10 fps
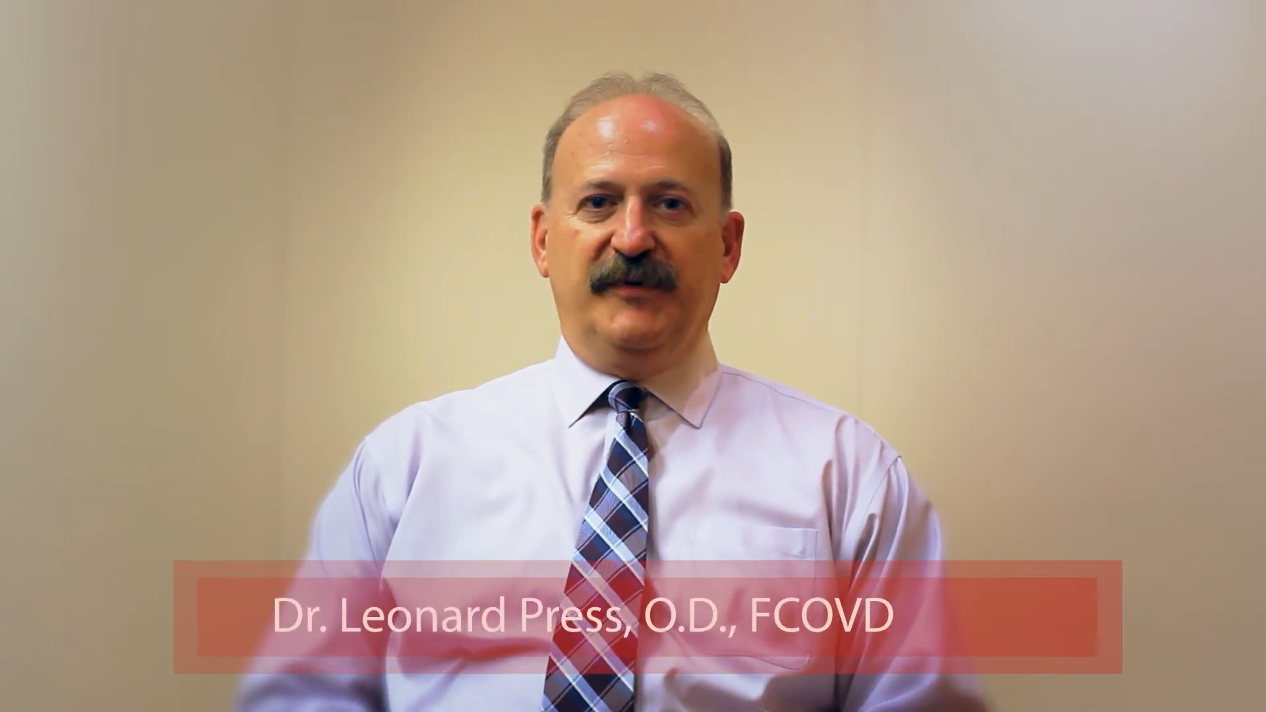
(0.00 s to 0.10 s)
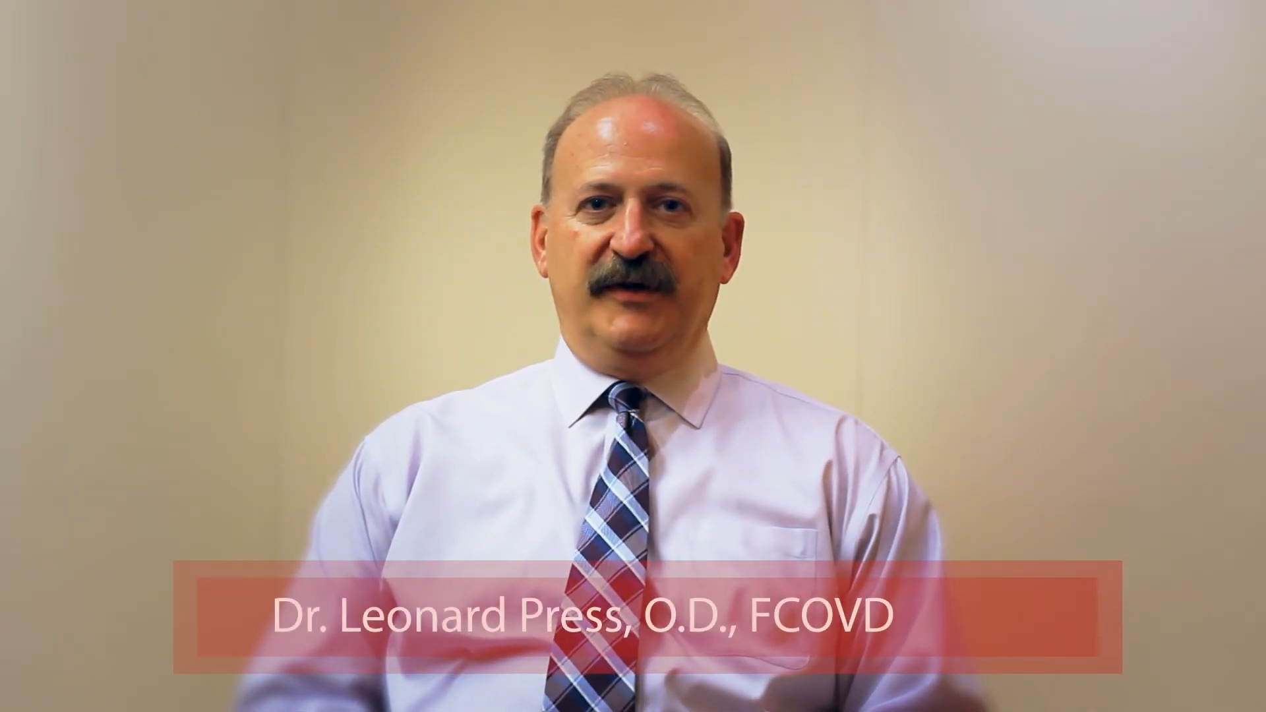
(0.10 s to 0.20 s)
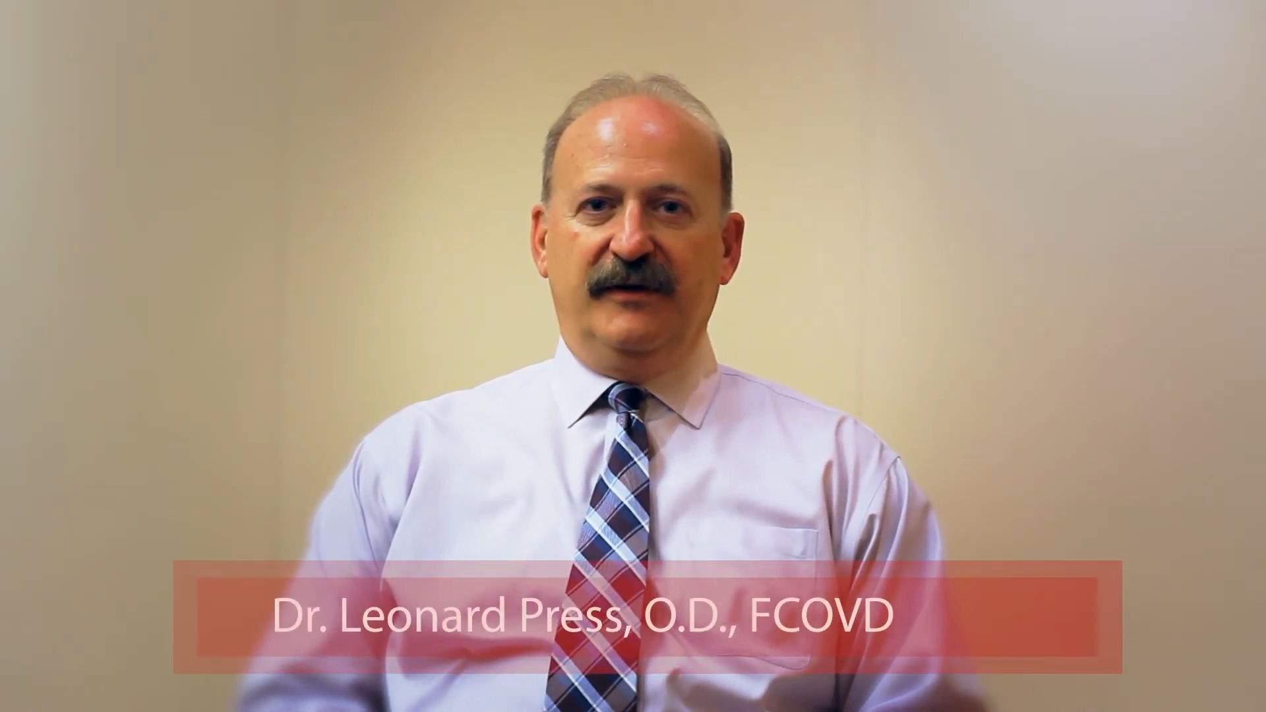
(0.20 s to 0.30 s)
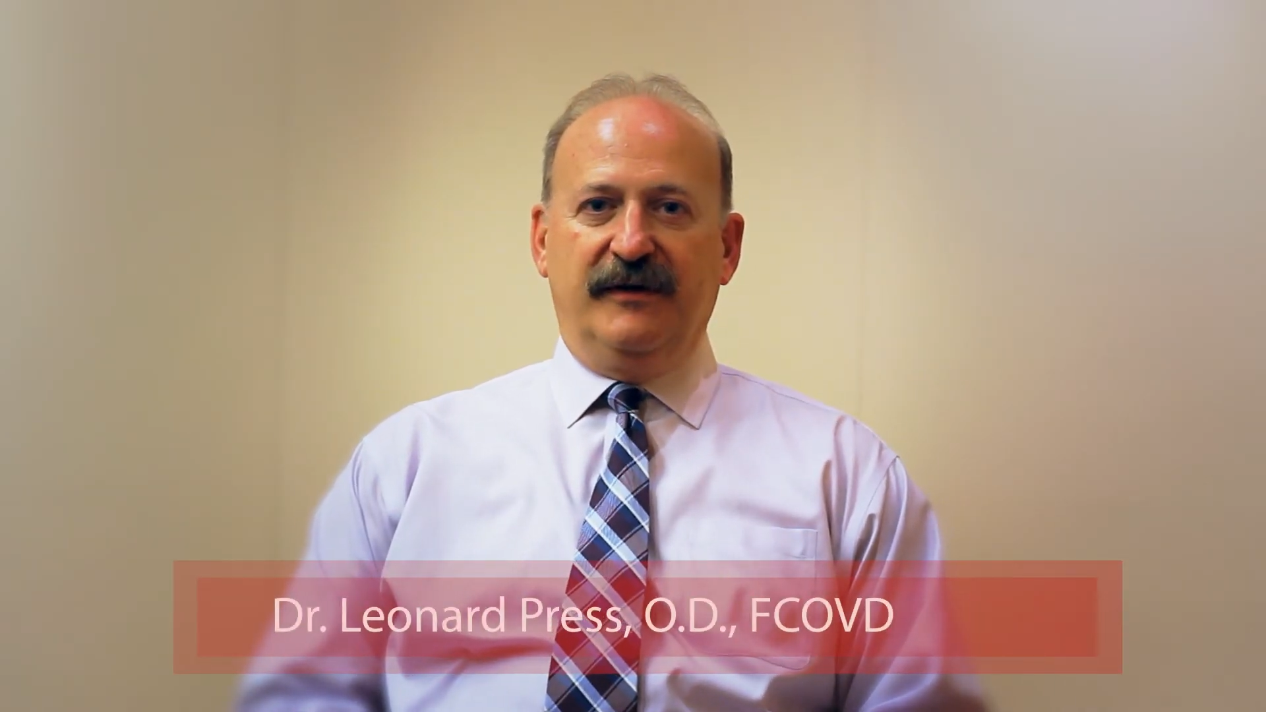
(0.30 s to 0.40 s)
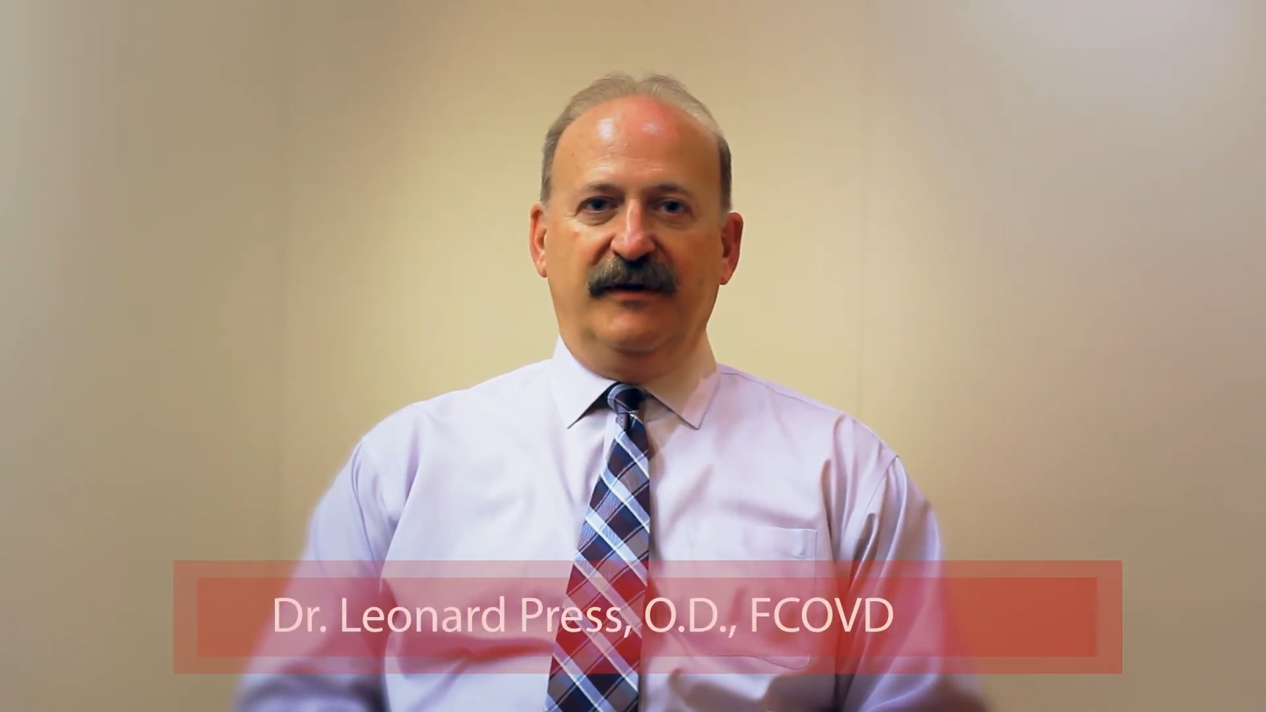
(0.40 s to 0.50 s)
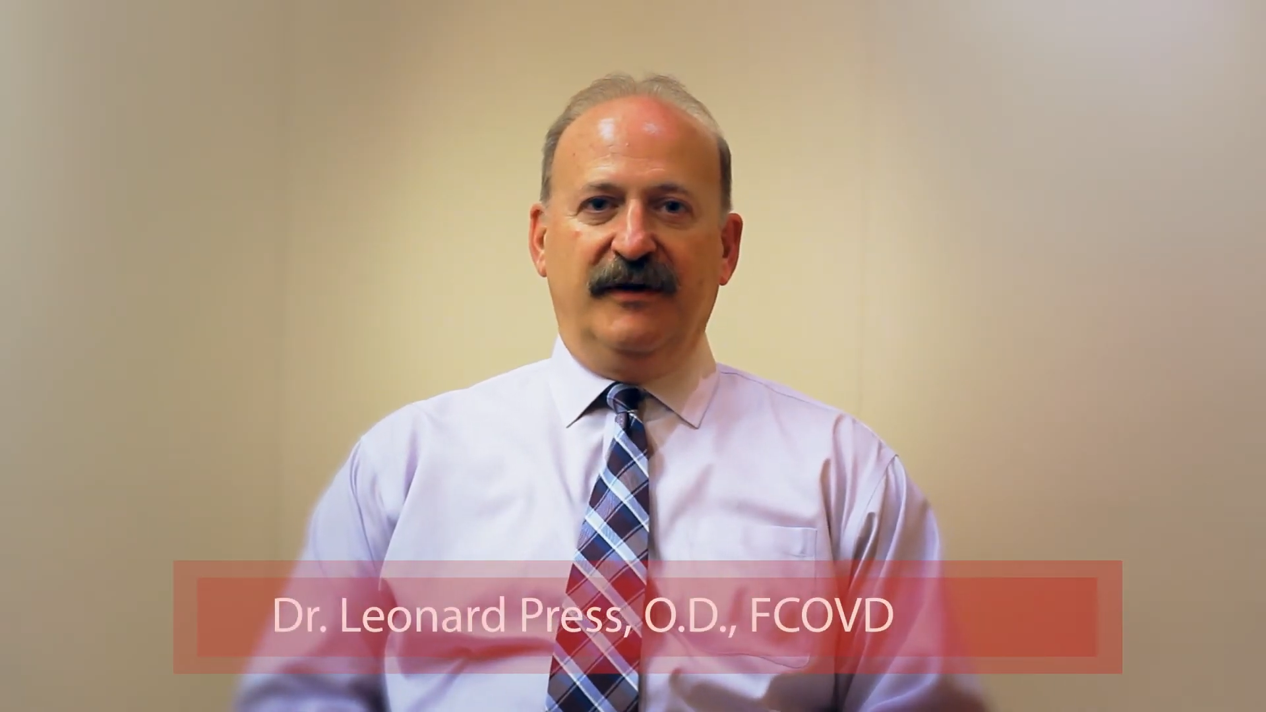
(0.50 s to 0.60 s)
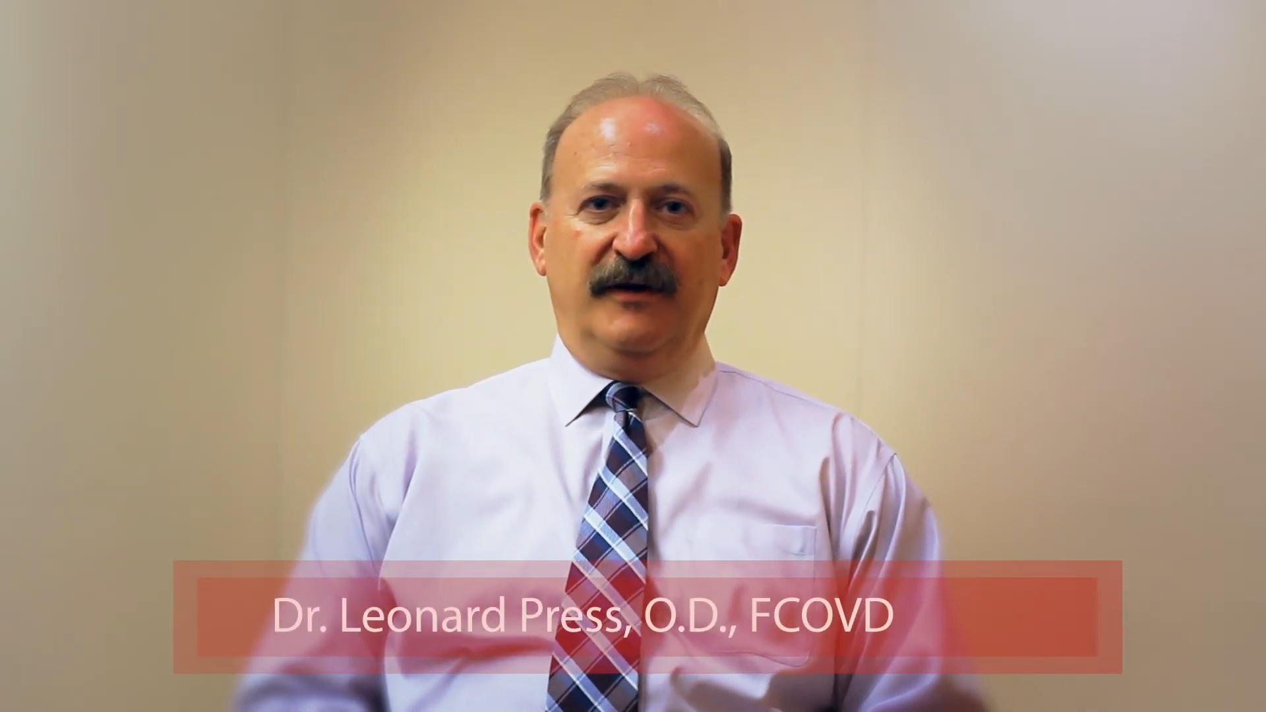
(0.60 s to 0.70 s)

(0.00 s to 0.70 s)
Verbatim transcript: been